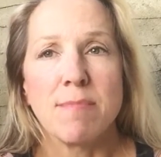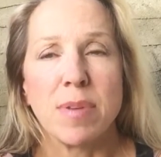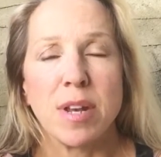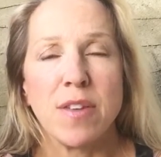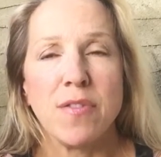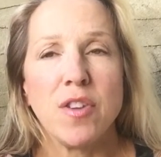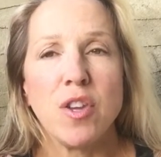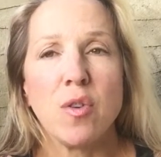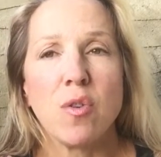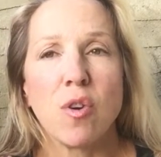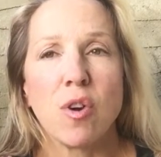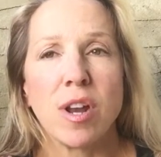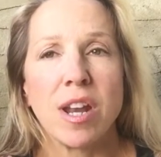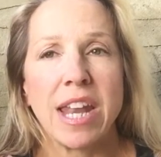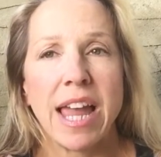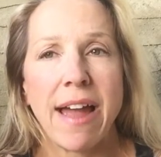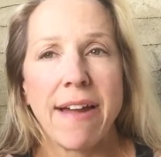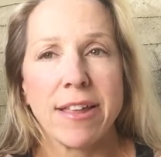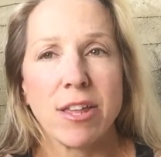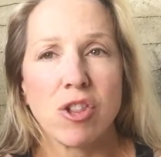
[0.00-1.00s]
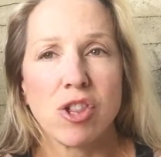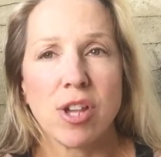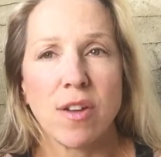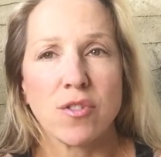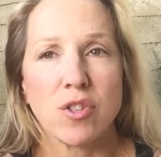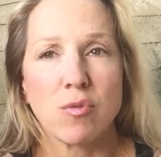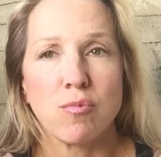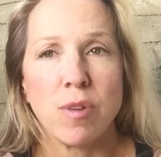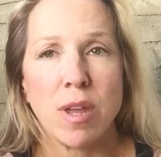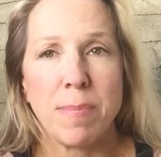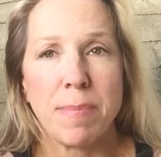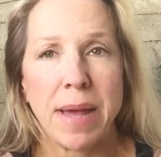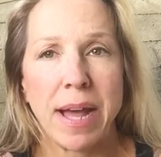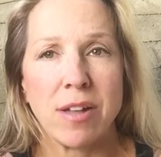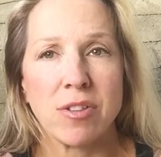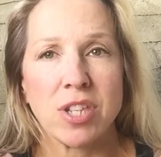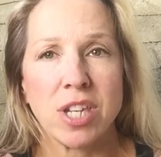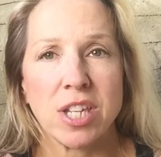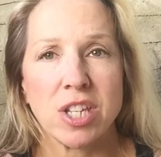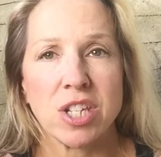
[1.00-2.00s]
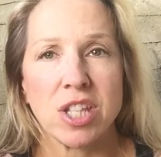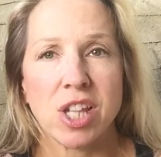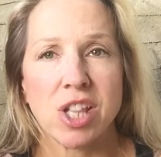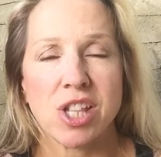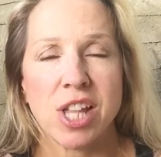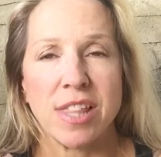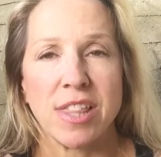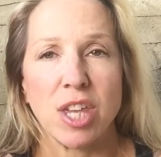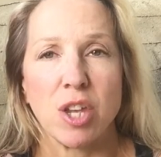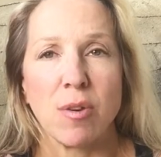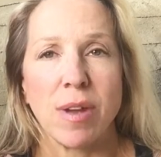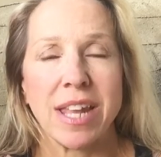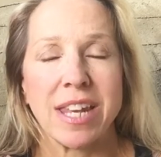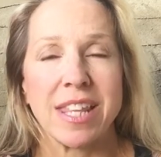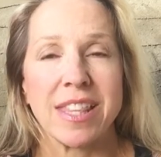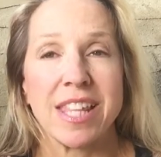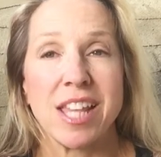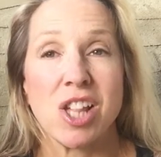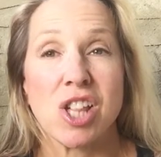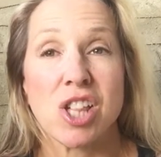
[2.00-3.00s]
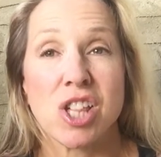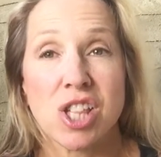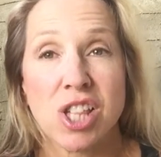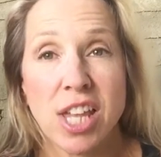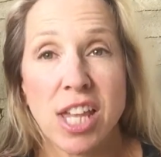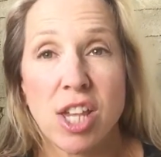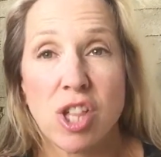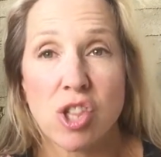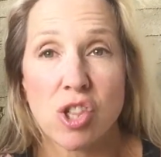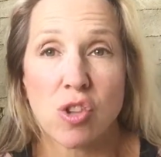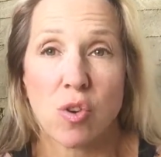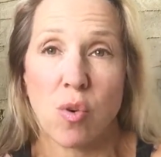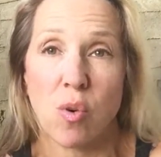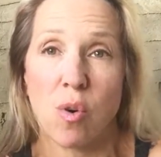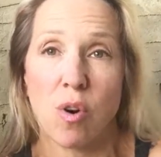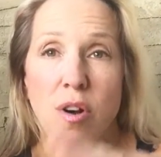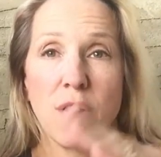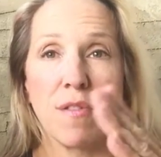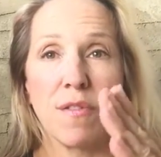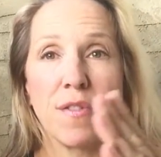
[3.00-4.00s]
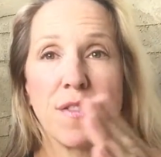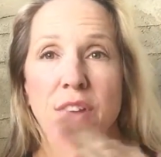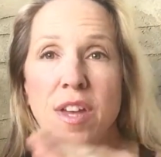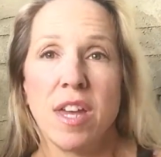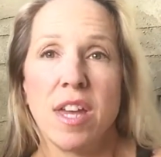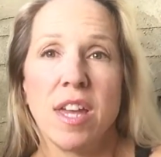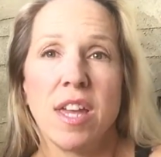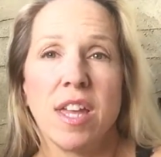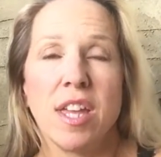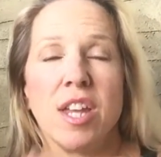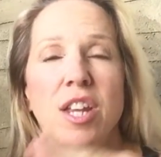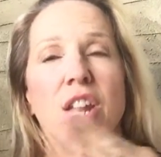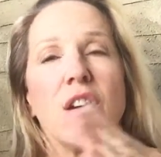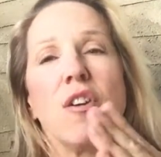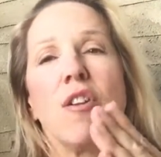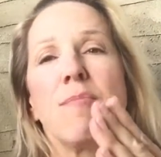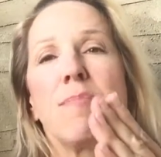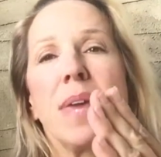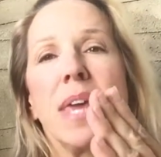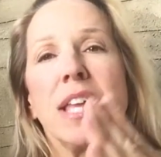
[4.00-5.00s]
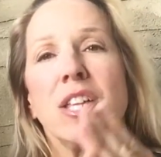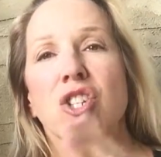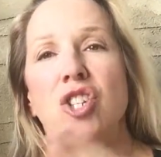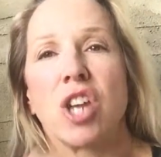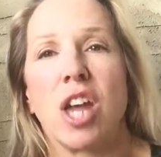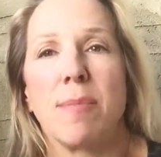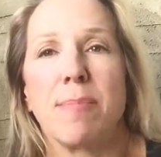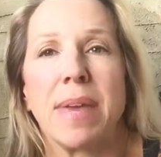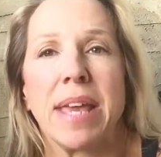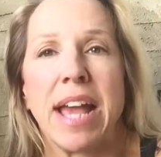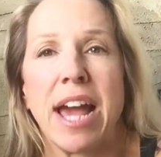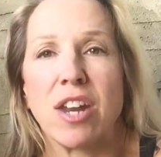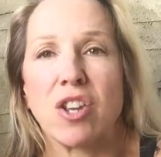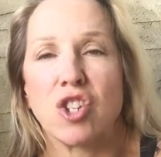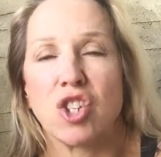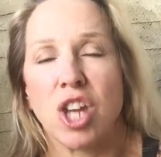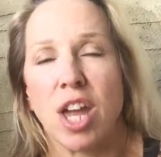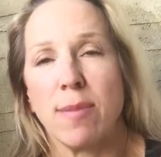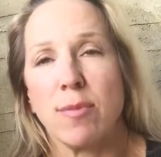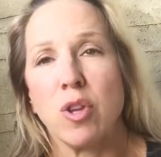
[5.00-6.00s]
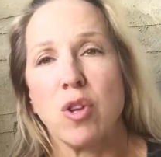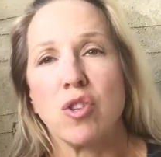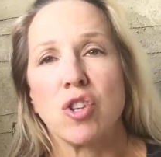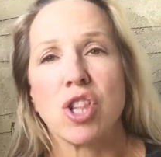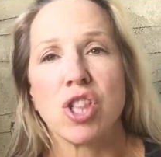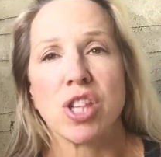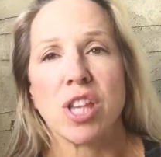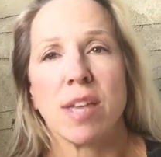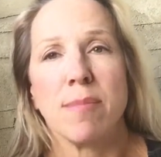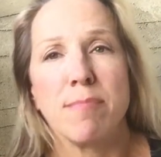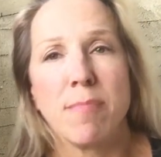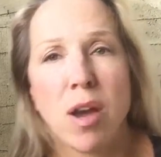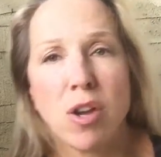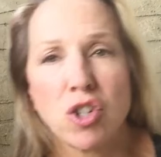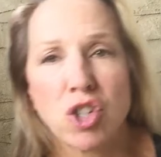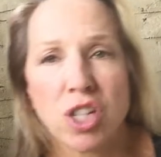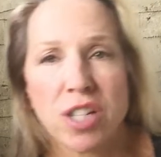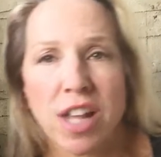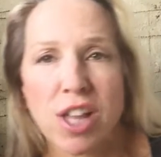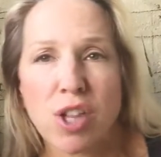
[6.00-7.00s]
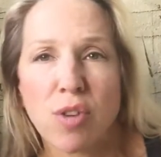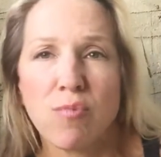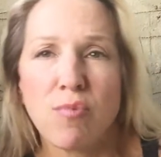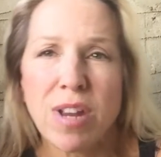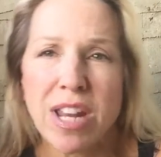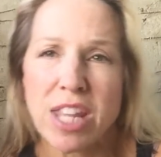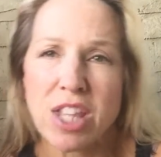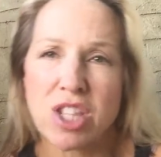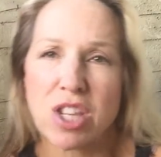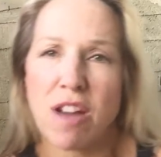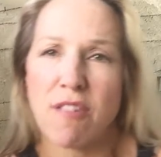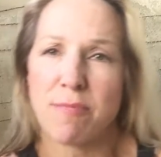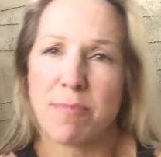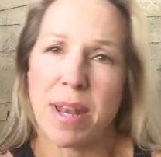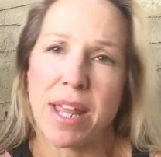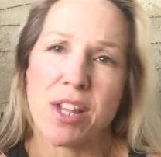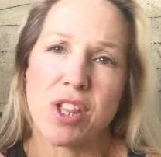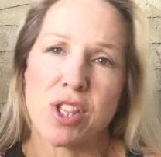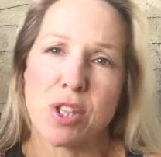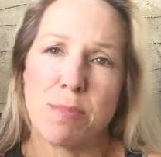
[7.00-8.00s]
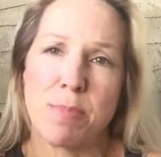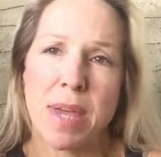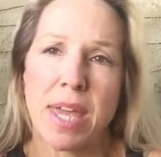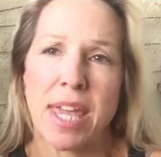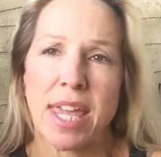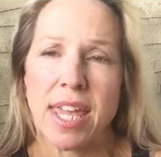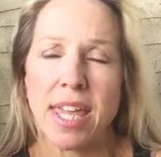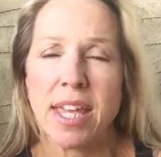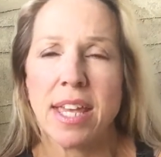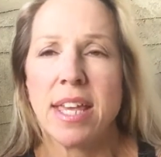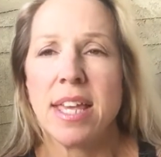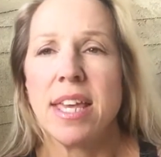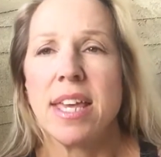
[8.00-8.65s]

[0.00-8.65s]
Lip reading: But if you are allowing yourself to rebound eat to the extent that you're getting these seesaw of being in shape, being out of shape, you just emotionally, that's a really tough place to be,